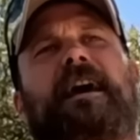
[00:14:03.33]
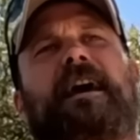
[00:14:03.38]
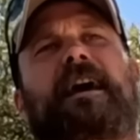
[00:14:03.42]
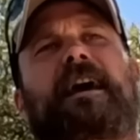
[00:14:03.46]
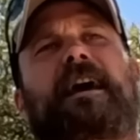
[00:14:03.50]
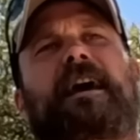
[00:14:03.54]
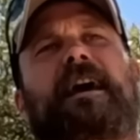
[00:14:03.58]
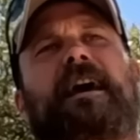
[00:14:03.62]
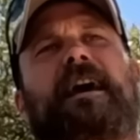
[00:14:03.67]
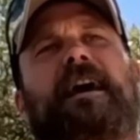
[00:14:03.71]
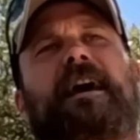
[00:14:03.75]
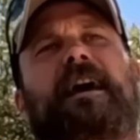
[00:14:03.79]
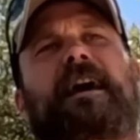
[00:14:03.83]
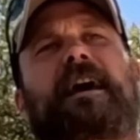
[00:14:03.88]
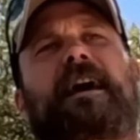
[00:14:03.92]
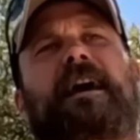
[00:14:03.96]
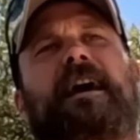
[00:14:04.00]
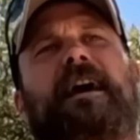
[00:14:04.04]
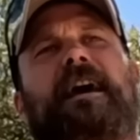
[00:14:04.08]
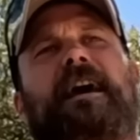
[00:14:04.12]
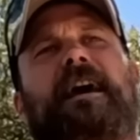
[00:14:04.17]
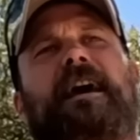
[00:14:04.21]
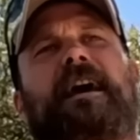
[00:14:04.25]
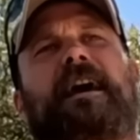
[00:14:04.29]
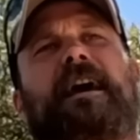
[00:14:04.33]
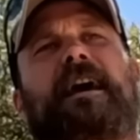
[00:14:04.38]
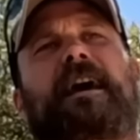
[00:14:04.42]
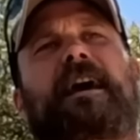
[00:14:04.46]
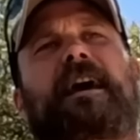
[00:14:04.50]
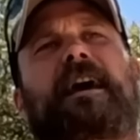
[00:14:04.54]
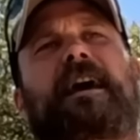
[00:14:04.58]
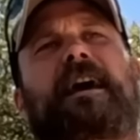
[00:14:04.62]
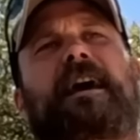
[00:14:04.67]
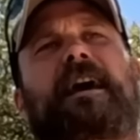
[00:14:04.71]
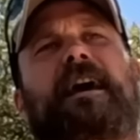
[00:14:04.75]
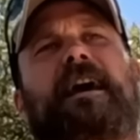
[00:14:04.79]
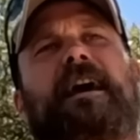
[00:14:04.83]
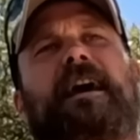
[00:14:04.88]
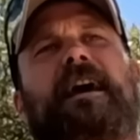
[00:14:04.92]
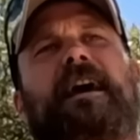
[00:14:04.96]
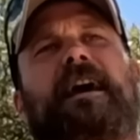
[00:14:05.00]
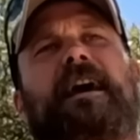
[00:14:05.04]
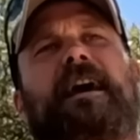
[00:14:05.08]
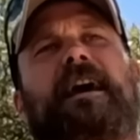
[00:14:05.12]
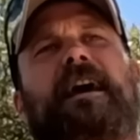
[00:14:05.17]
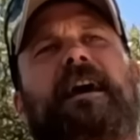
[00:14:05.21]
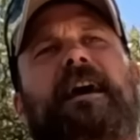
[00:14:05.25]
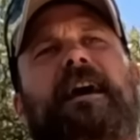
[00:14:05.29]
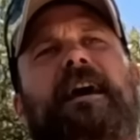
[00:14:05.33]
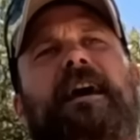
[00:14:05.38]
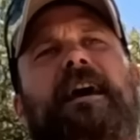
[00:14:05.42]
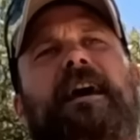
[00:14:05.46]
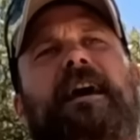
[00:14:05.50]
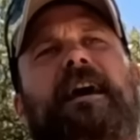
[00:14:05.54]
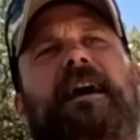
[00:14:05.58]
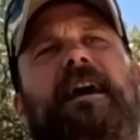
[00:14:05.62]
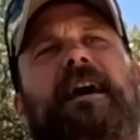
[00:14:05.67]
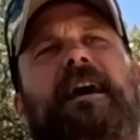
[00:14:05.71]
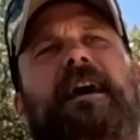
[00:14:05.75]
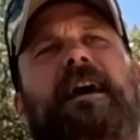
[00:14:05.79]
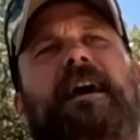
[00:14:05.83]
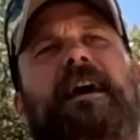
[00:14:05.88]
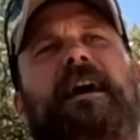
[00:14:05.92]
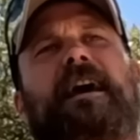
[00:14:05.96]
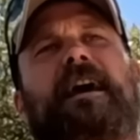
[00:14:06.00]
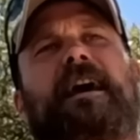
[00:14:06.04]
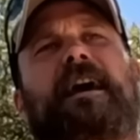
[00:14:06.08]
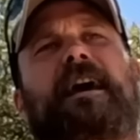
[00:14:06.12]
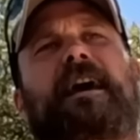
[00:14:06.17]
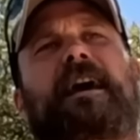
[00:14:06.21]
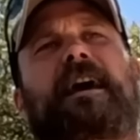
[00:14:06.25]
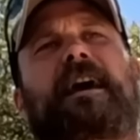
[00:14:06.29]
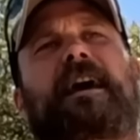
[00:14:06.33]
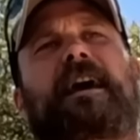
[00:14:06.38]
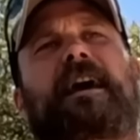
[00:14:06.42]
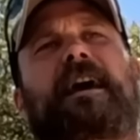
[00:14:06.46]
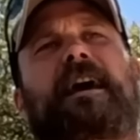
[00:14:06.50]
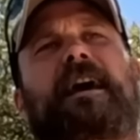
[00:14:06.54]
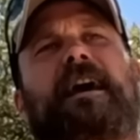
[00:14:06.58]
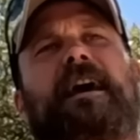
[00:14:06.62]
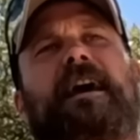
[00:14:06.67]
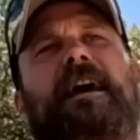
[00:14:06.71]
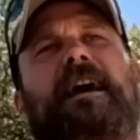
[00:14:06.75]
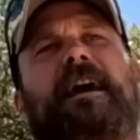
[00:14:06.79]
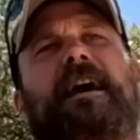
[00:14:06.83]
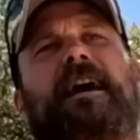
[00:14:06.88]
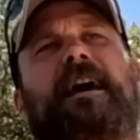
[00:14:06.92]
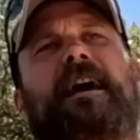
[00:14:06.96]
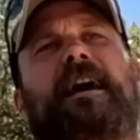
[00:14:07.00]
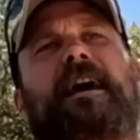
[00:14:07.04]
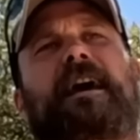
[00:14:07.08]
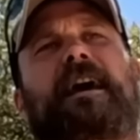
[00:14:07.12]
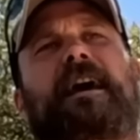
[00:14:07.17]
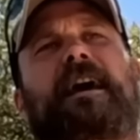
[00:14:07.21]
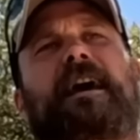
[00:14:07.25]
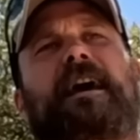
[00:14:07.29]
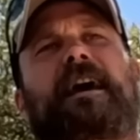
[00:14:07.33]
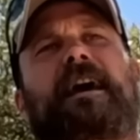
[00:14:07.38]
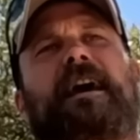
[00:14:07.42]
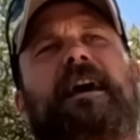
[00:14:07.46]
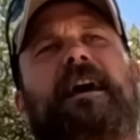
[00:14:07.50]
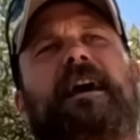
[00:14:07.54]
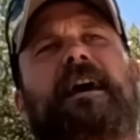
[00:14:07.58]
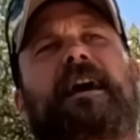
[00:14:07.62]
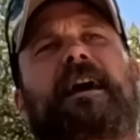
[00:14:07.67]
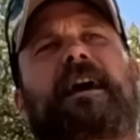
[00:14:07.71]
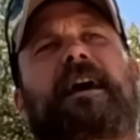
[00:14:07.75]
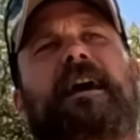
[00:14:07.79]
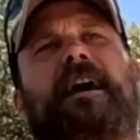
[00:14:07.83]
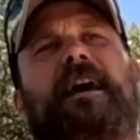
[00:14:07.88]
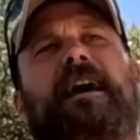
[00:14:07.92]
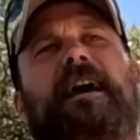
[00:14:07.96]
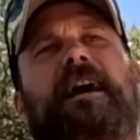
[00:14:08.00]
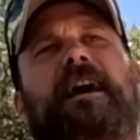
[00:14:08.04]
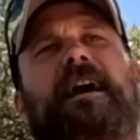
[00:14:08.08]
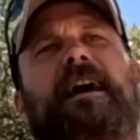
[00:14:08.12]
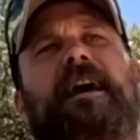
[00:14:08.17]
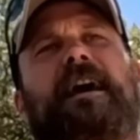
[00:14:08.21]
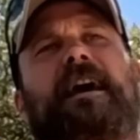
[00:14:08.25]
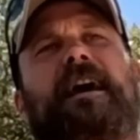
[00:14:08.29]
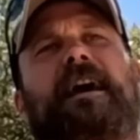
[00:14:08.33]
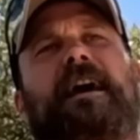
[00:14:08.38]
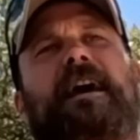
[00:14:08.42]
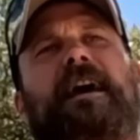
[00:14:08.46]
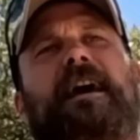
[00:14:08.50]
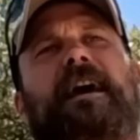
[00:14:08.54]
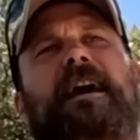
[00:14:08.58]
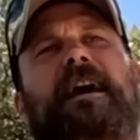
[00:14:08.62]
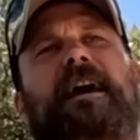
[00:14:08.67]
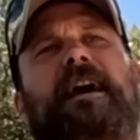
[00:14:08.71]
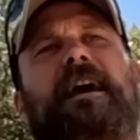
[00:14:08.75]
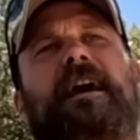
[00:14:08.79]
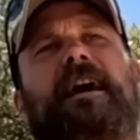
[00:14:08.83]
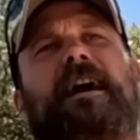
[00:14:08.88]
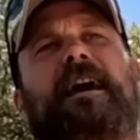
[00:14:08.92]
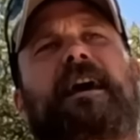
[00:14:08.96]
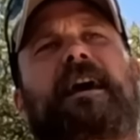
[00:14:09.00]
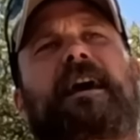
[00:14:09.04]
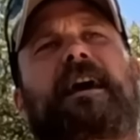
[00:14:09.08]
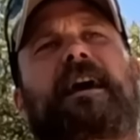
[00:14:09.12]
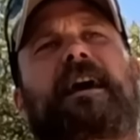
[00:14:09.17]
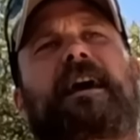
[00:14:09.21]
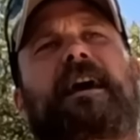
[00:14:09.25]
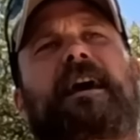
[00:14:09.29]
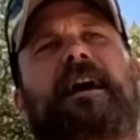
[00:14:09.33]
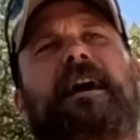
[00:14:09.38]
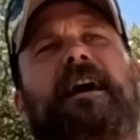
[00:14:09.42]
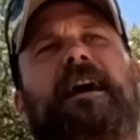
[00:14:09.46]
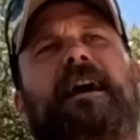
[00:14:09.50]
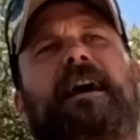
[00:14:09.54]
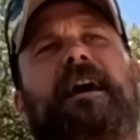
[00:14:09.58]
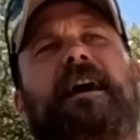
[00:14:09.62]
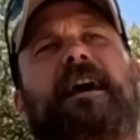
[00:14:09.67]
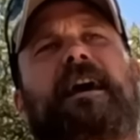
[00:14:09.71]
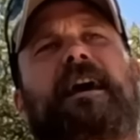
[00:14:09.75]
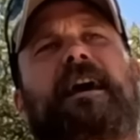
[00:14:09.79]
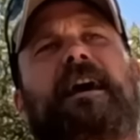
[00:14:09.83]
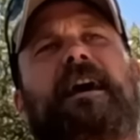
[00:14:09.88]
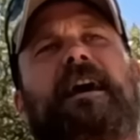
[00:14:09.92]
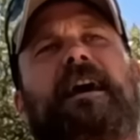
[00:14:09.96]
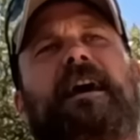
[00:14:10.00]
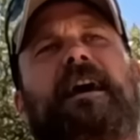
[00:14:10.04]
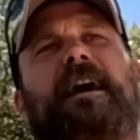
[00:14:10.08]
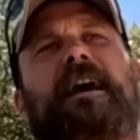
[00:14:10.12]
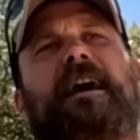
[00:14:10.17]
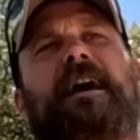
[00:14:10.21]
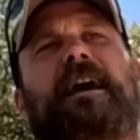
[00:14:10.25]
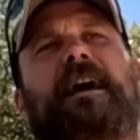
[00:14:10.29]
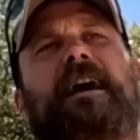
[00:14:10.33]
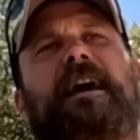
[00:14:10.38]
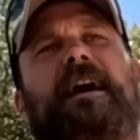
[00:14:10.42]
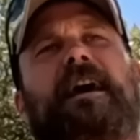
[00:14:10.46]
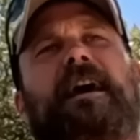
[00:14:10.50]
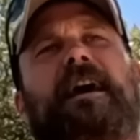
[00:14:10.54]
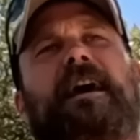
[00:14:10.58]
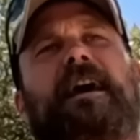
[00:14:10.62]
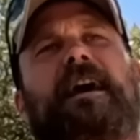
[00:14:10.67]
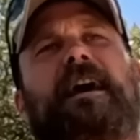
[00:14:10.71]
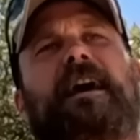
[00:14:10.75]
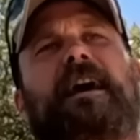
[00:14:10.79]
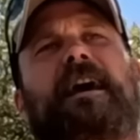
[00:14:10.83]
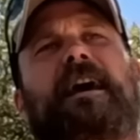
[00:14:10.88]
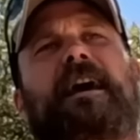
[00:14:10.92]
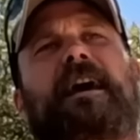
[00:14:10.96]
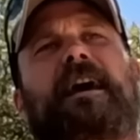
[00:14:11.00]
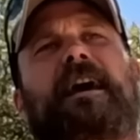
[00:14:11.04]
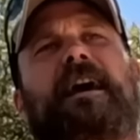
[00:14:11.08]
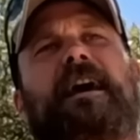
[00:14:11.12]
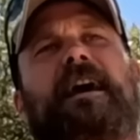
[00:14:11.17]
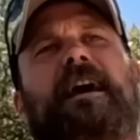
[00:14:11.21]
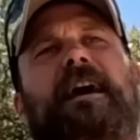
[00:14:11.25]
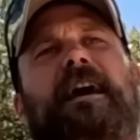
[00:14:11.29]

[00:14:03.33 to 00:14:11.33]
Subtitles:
No words are spoken by the person on screen.